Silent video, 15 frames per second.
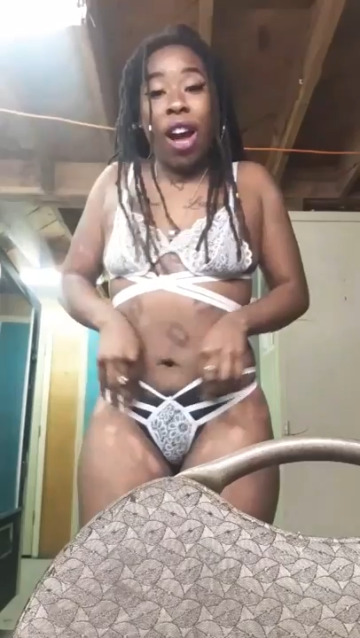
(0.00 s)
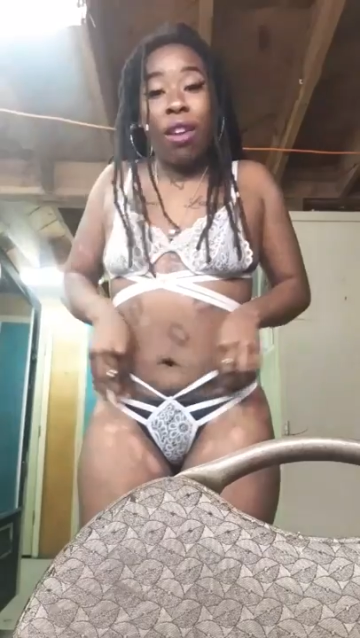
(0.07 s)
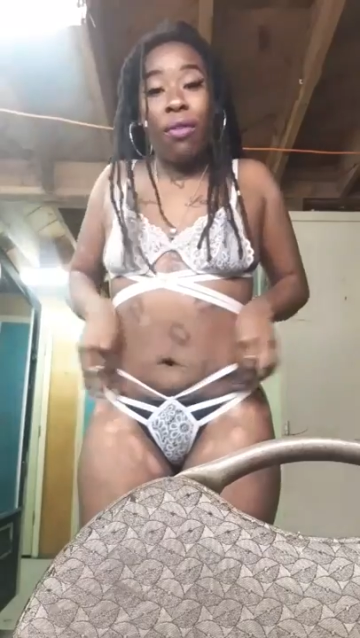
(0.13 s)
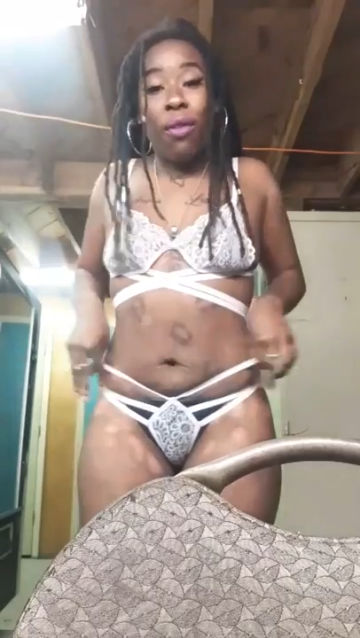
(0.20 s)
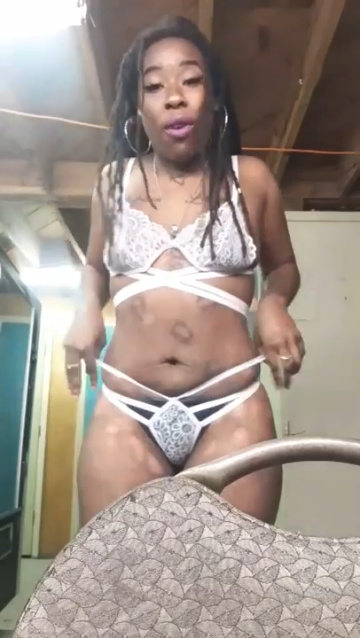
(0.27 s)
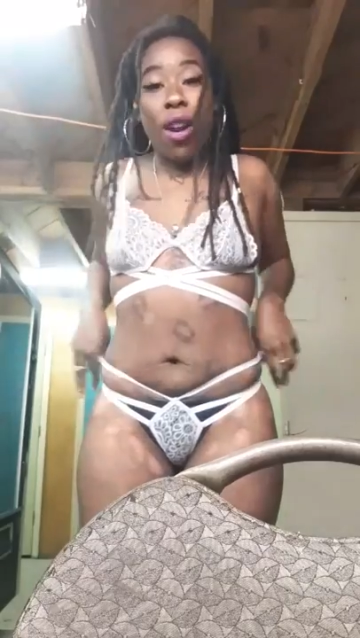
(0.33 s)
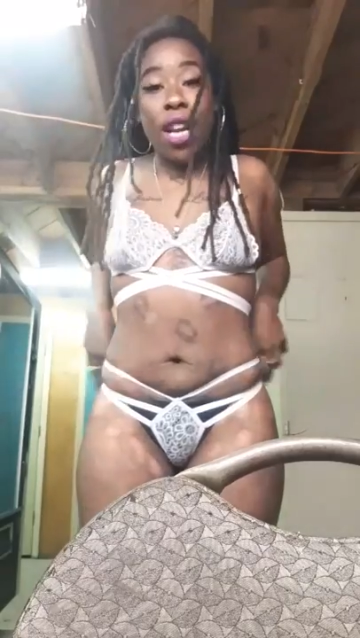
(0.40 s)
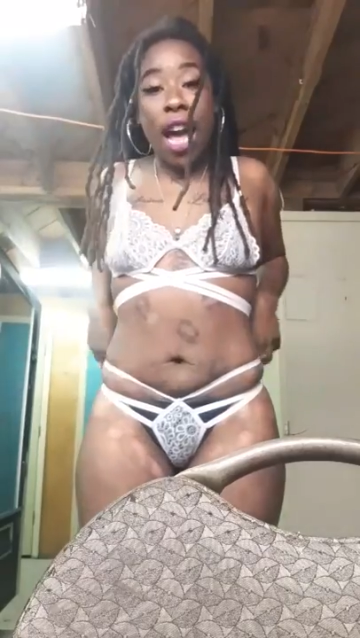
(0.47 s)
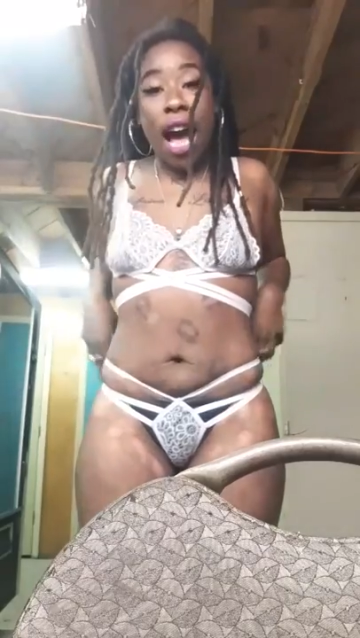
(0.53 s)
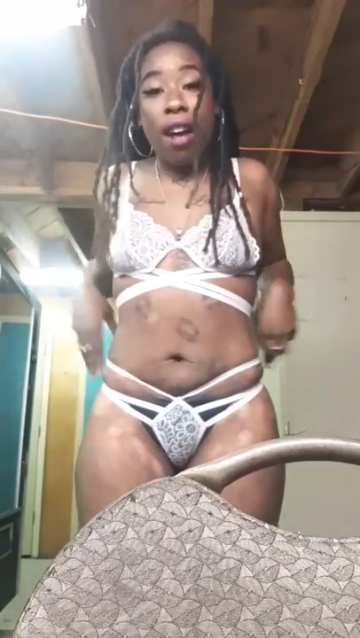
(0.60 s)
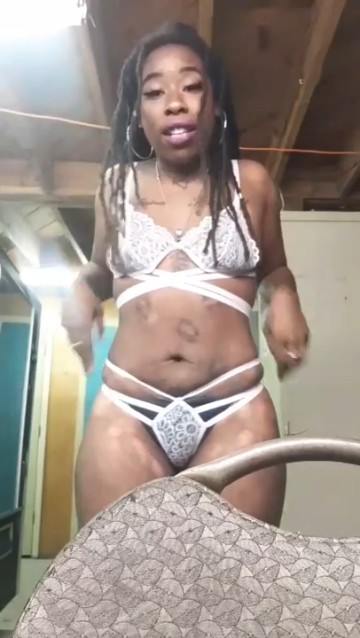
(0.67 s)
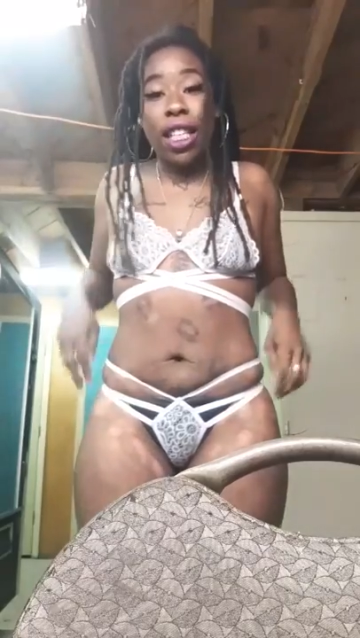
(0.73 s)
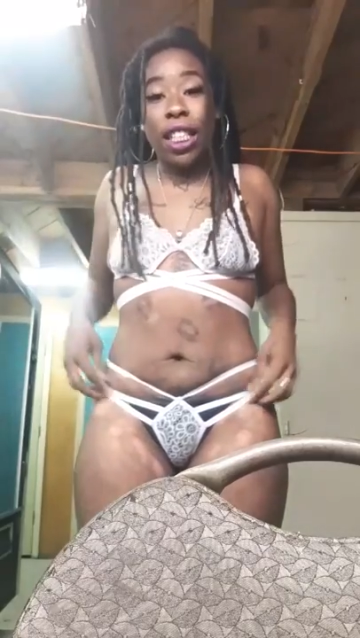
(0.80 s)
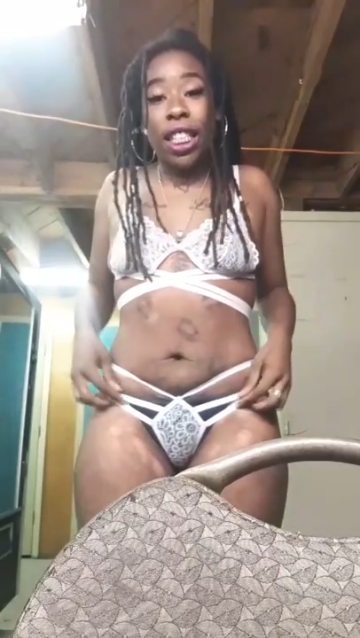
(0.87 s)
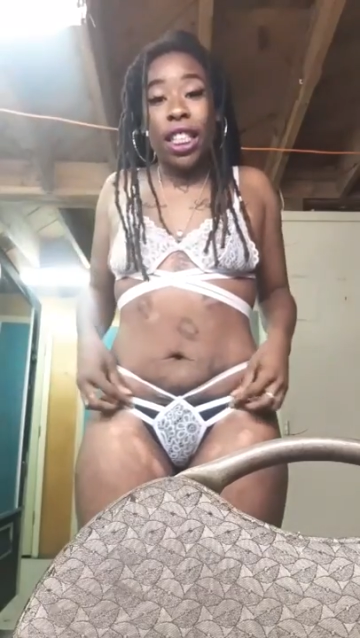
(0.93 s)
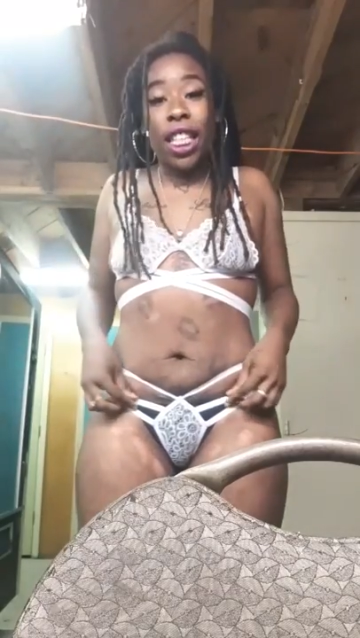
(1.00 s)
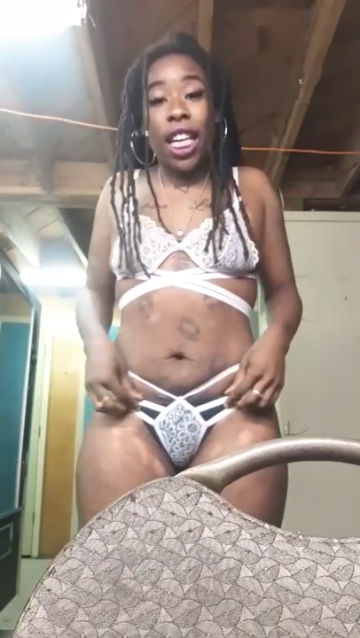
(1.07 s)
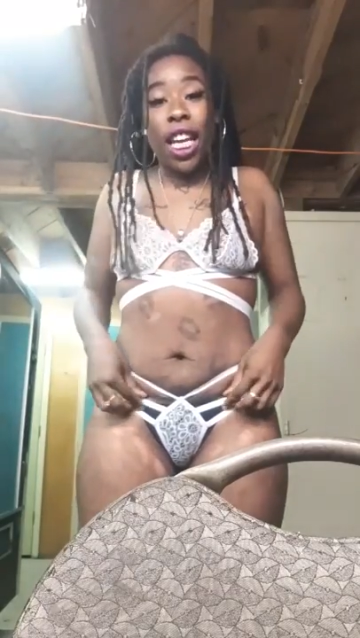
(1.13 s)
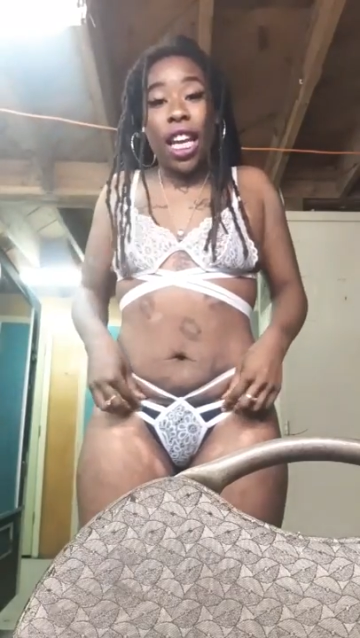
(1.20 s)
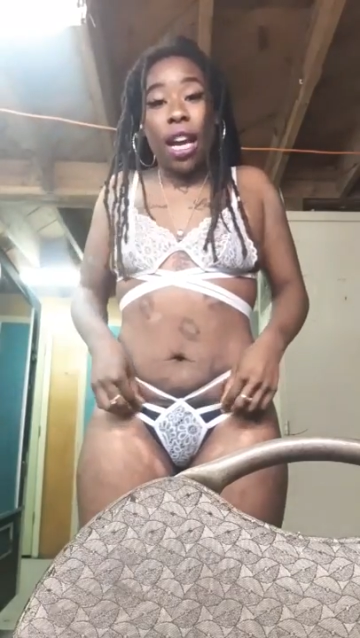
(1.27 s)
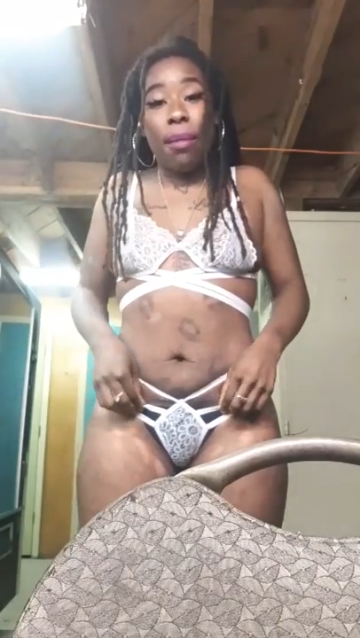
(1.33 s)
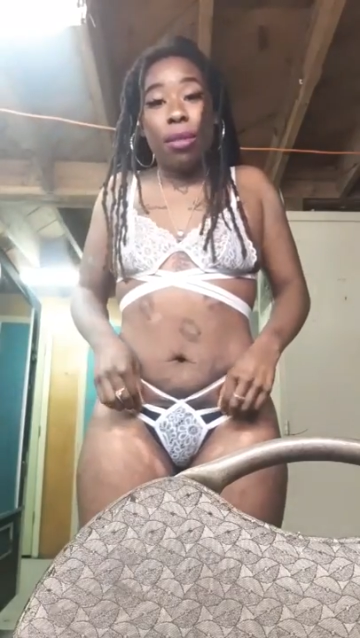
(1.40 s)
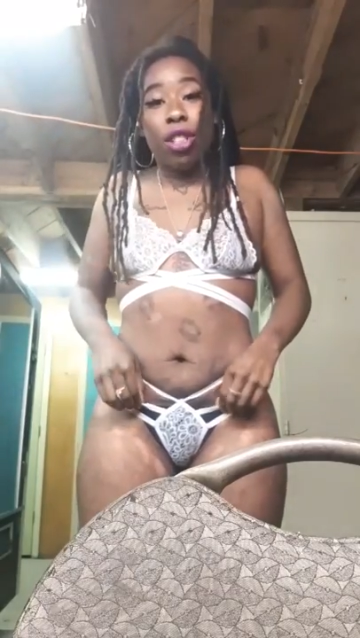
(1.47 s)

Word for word: vlog for y'all. This is it.